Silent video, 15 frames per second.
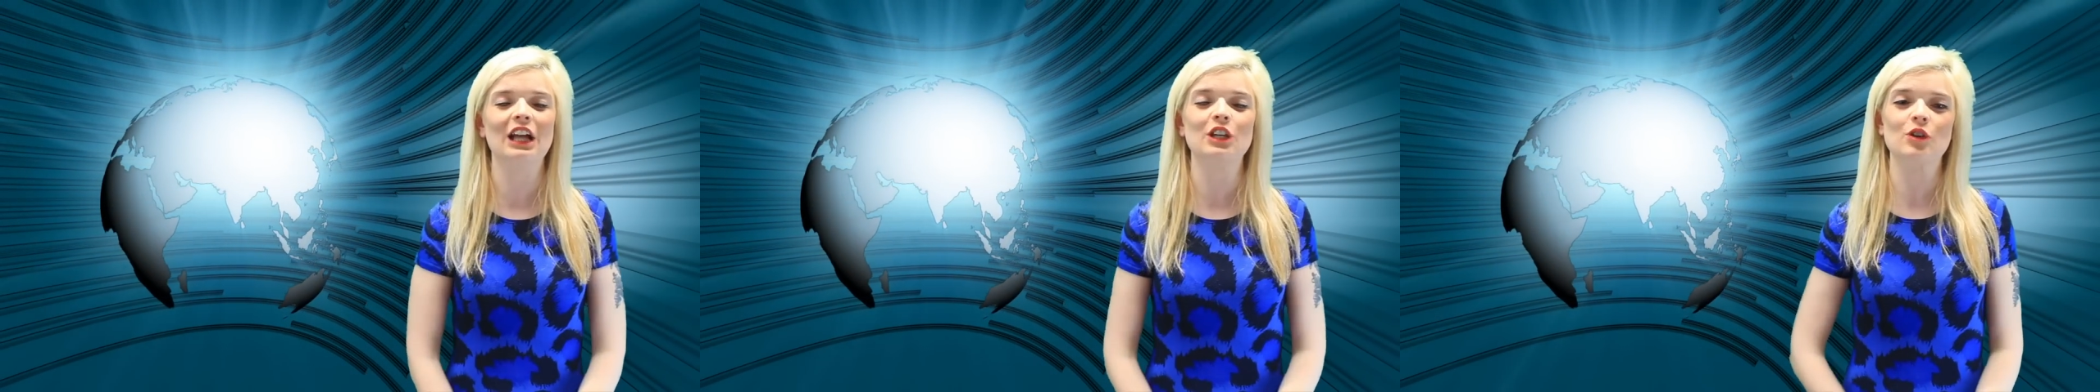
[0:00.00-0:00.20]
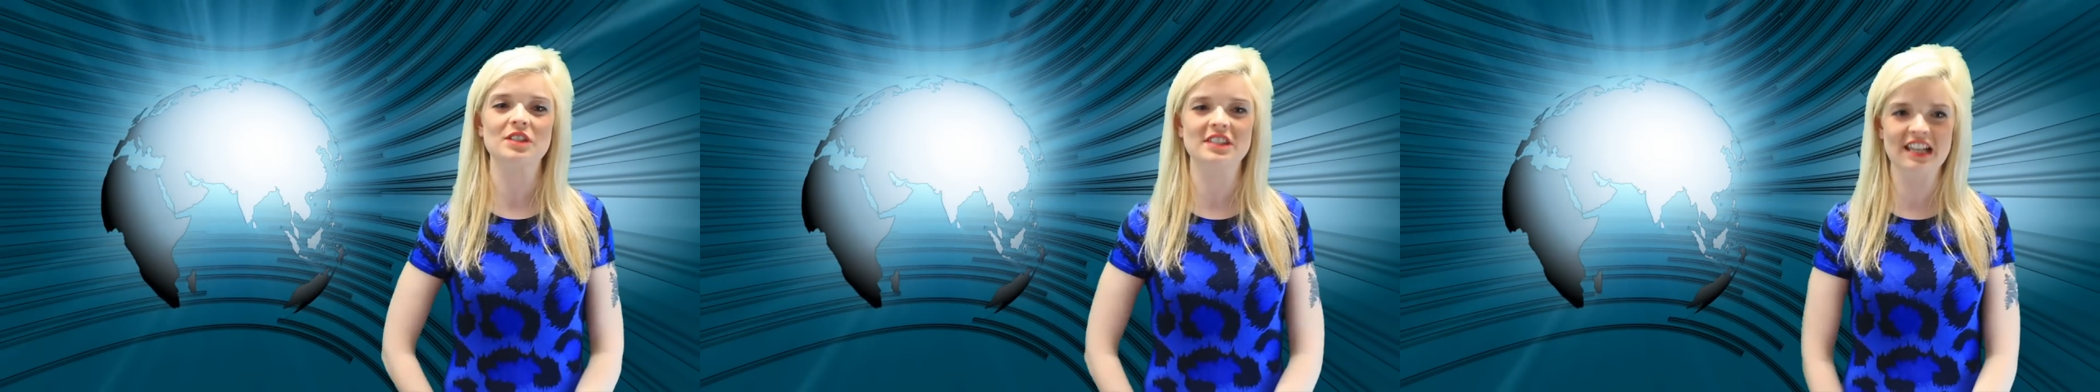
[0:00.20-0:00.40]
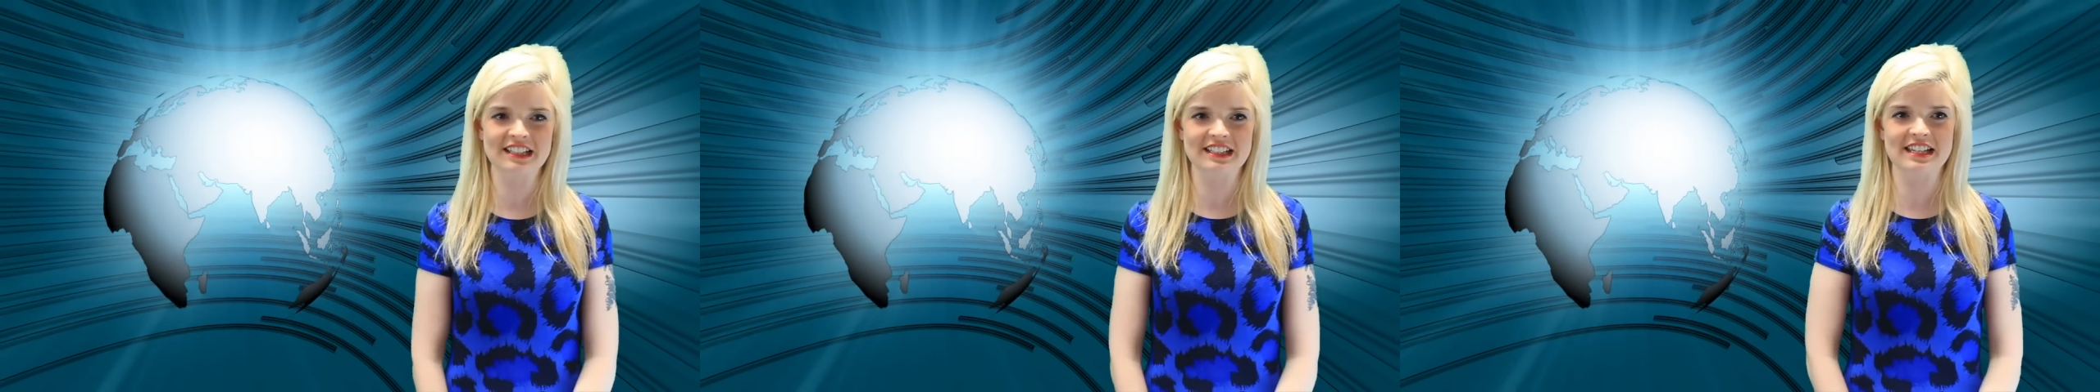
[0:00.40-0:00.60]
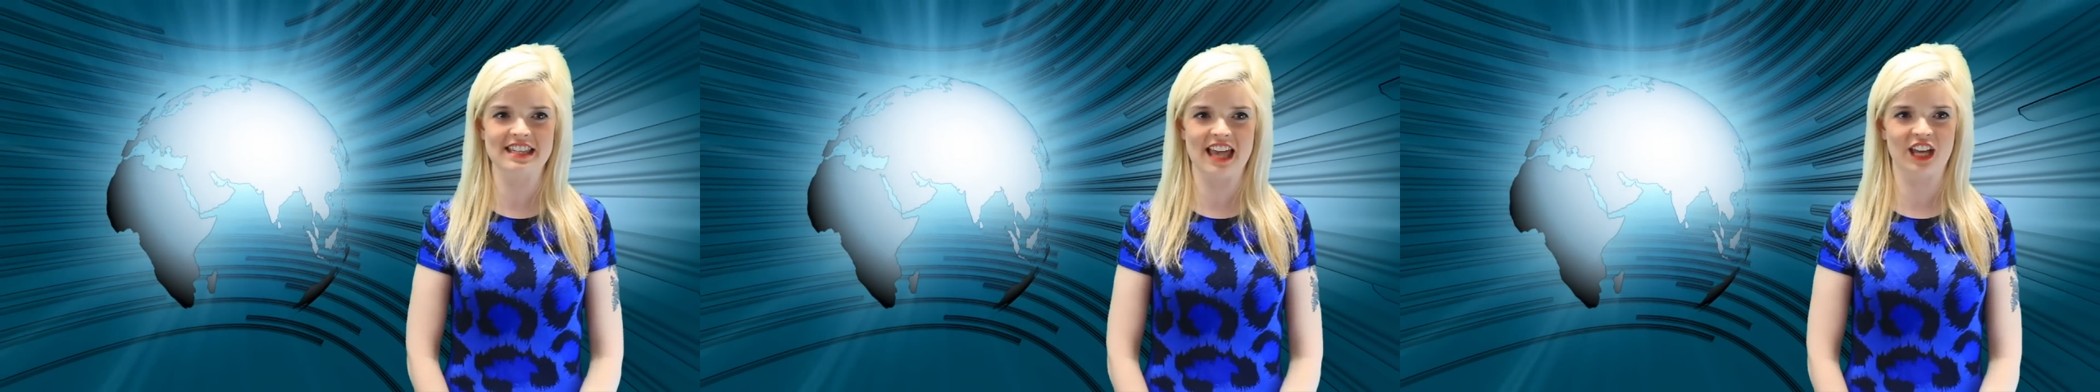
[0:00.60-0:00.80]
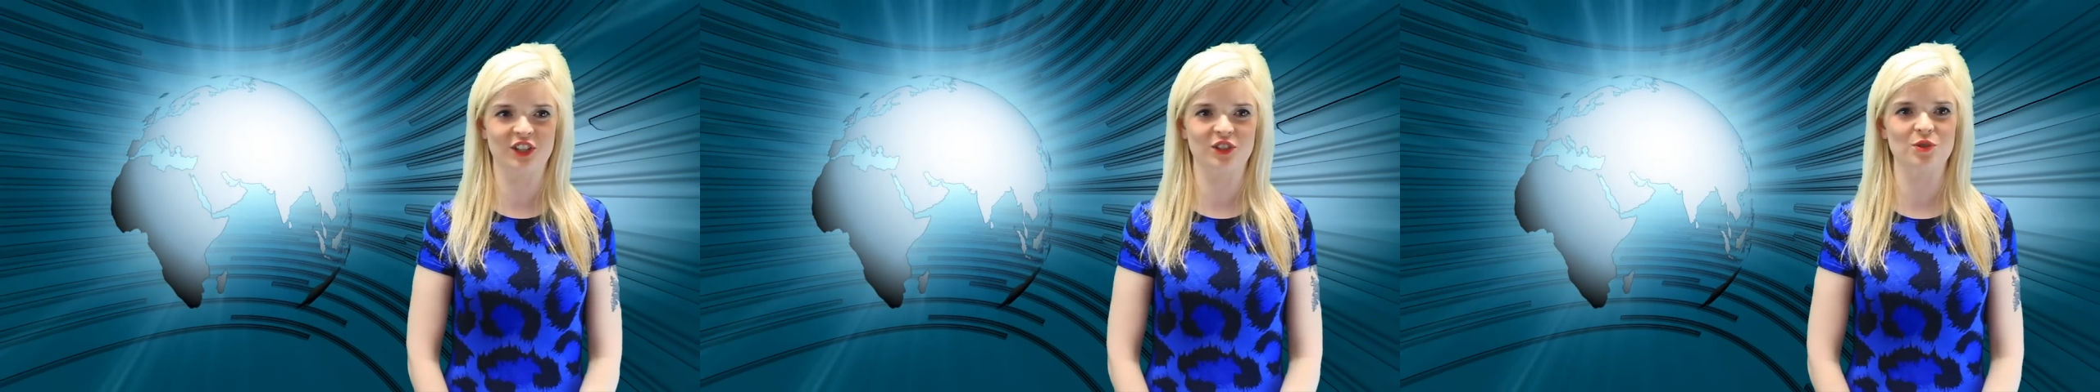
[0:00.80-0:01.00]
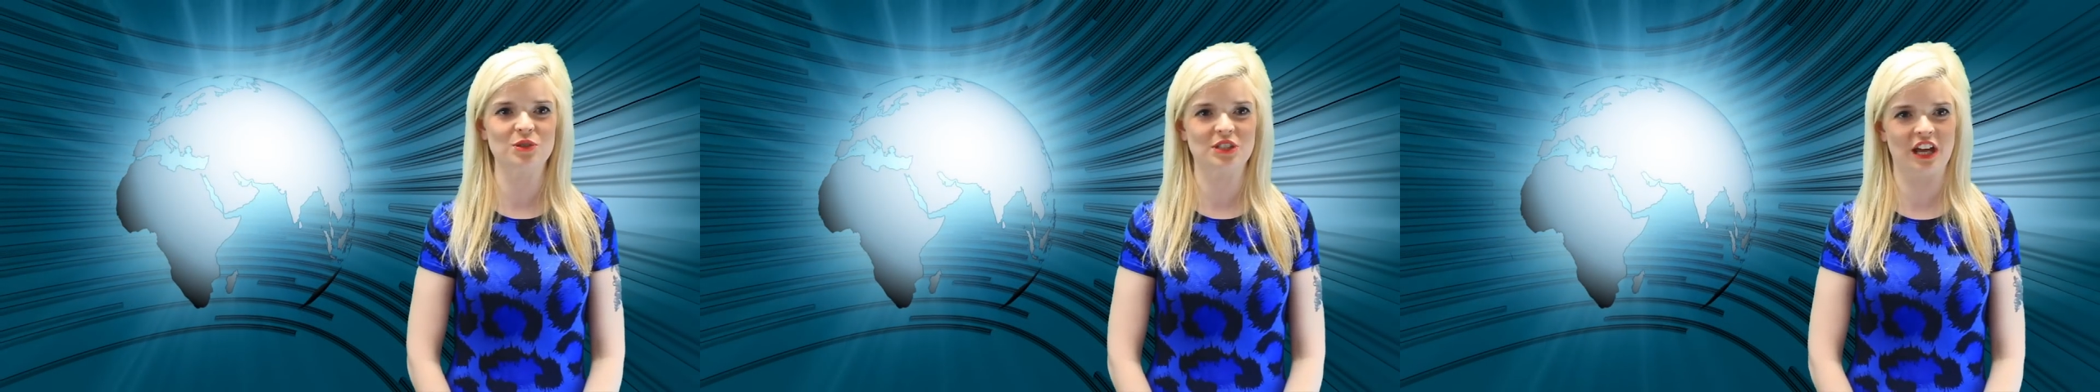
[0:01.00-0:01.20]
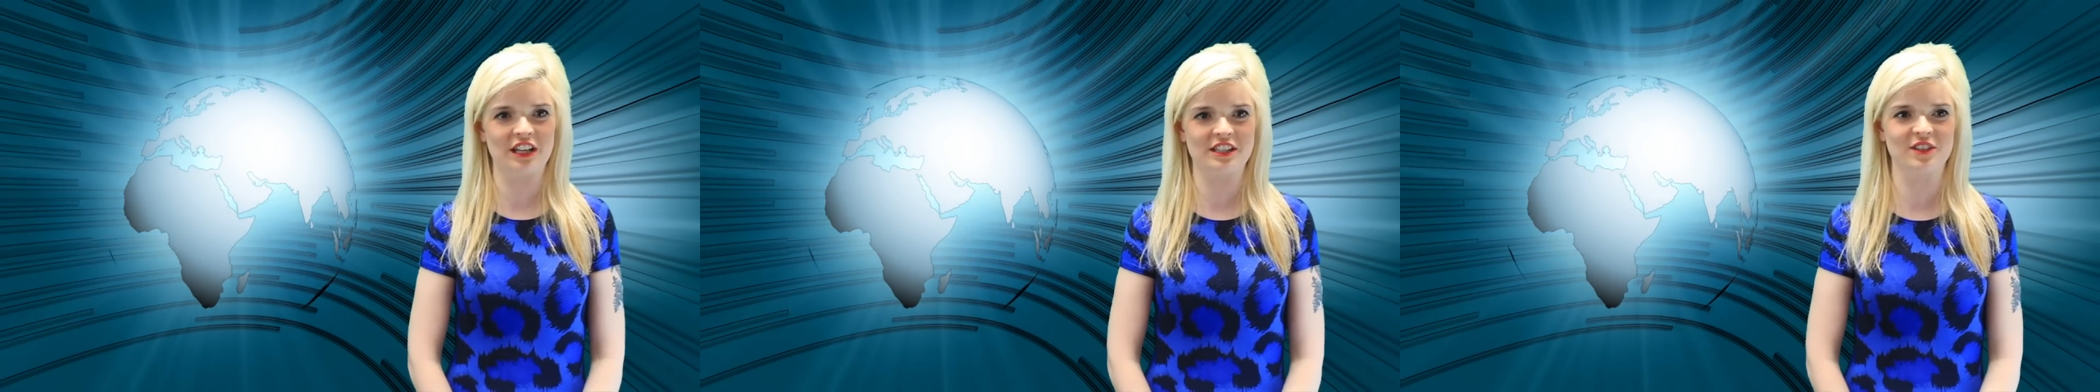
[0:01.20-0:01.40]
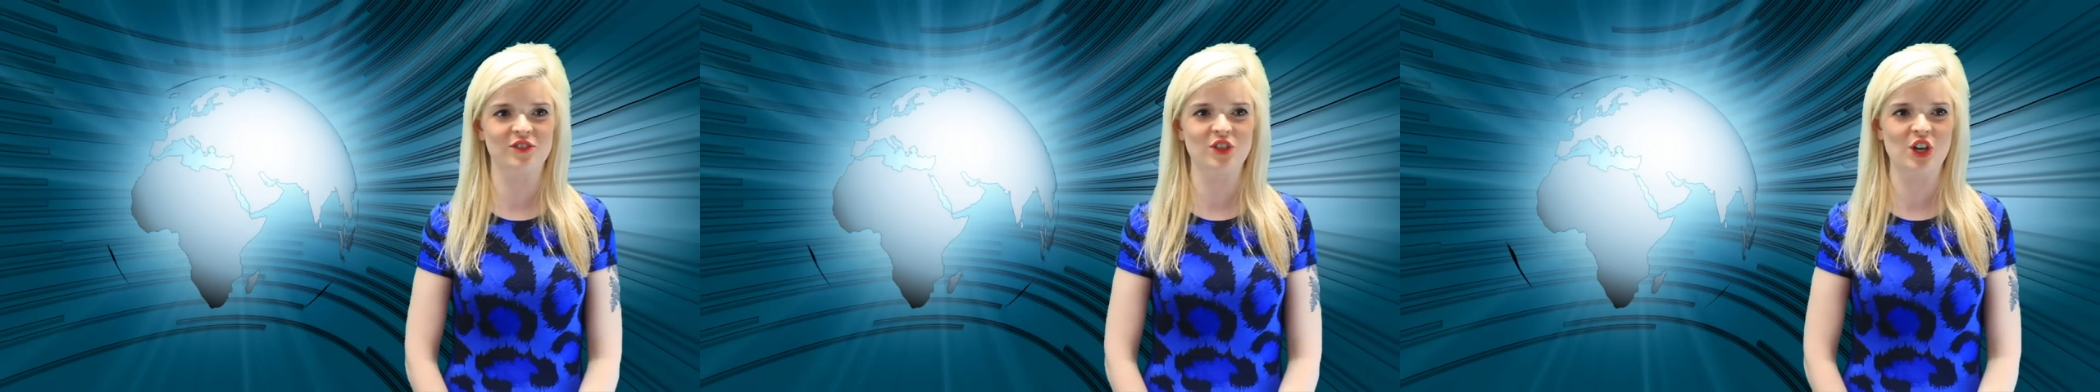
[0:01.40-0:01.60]
and your 60-second
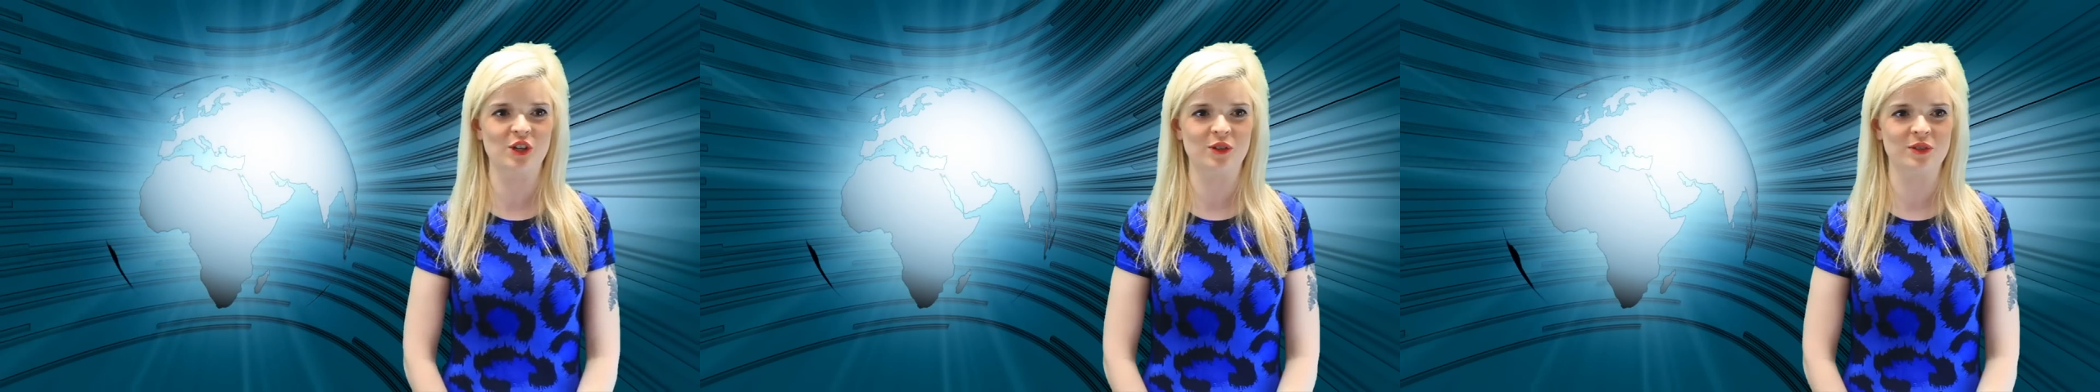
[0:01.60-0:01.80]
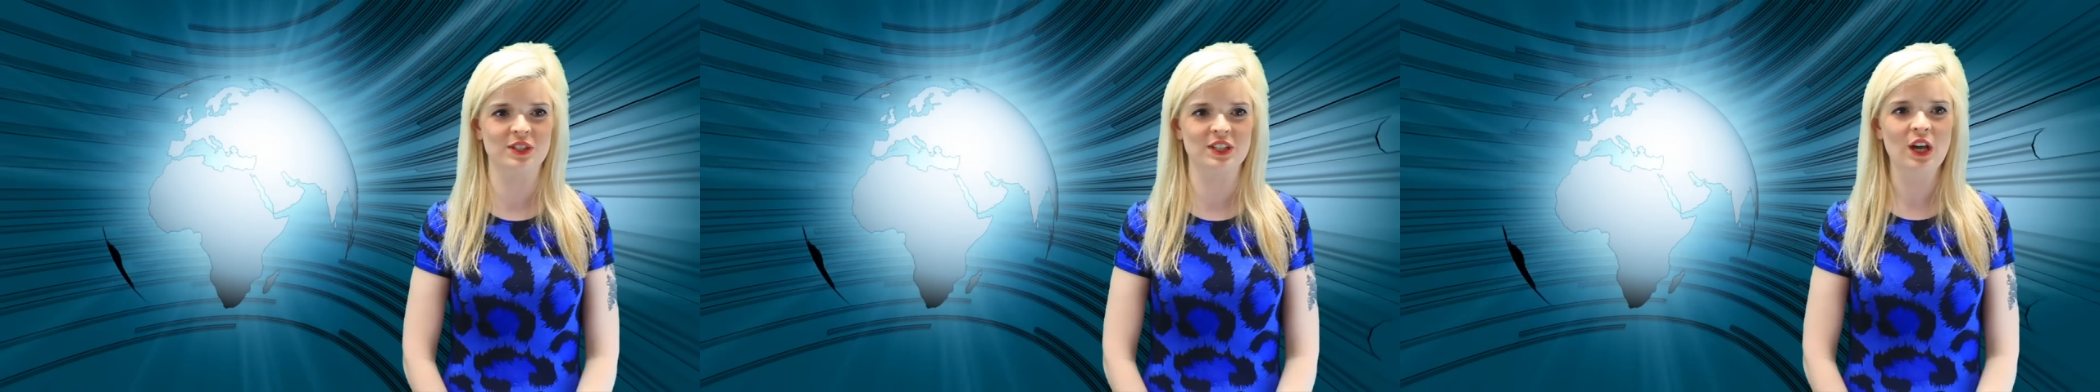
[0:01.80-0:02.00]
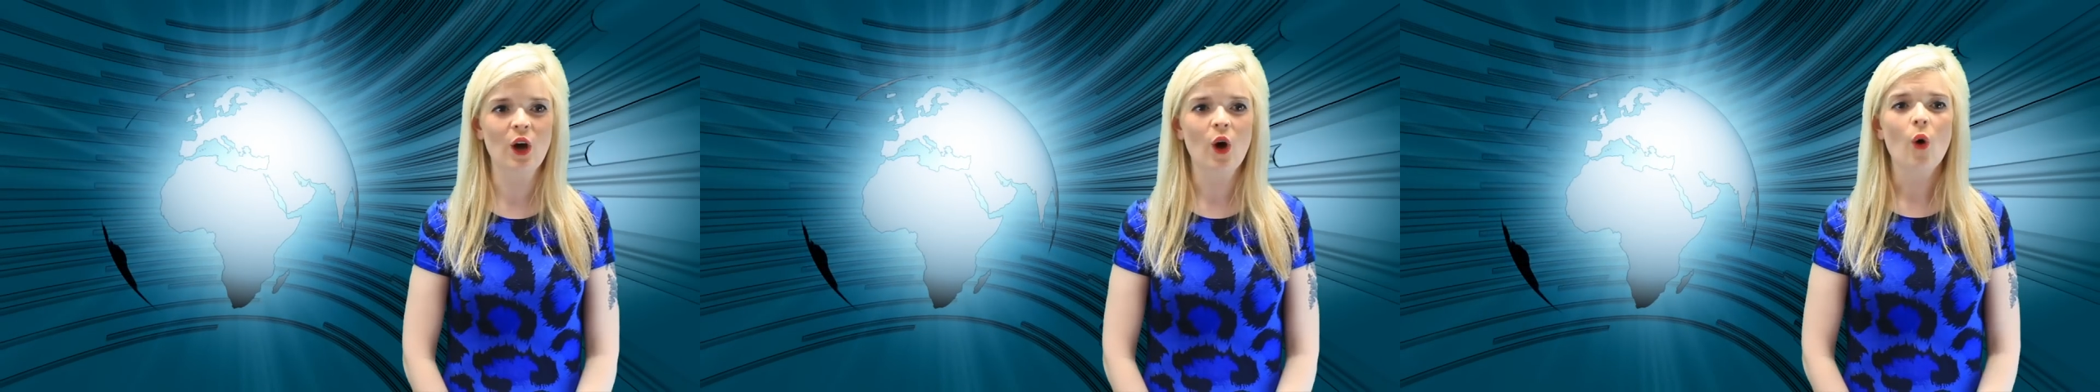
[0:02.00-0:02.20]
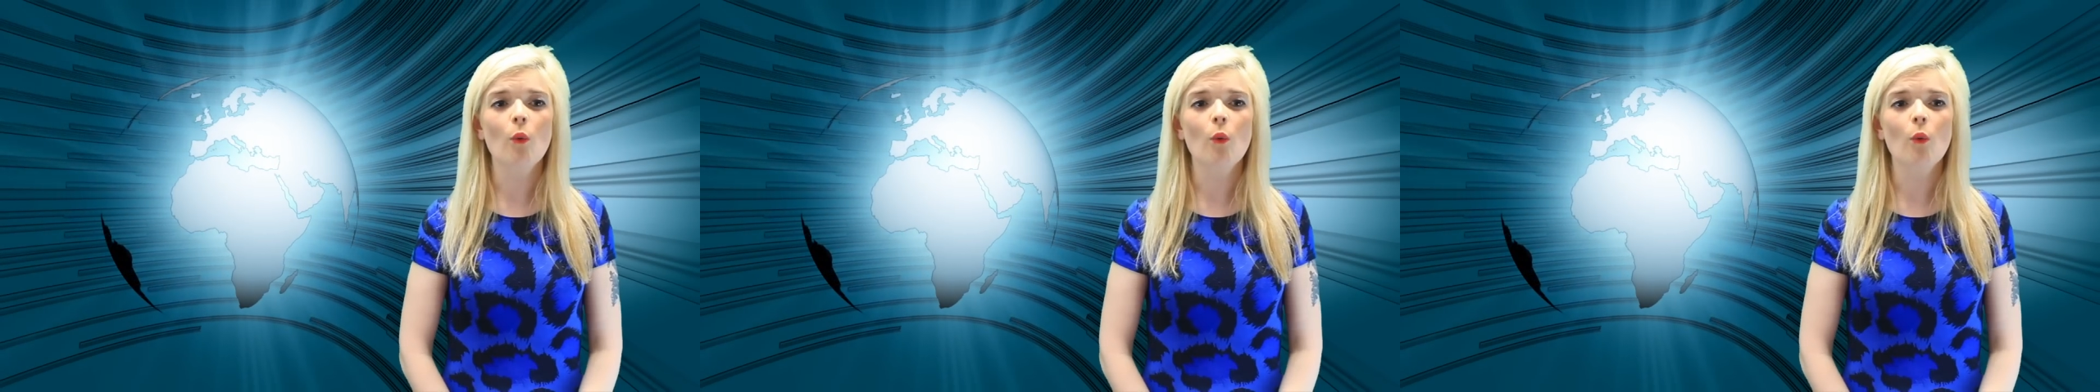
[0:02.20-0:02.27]
alternative news.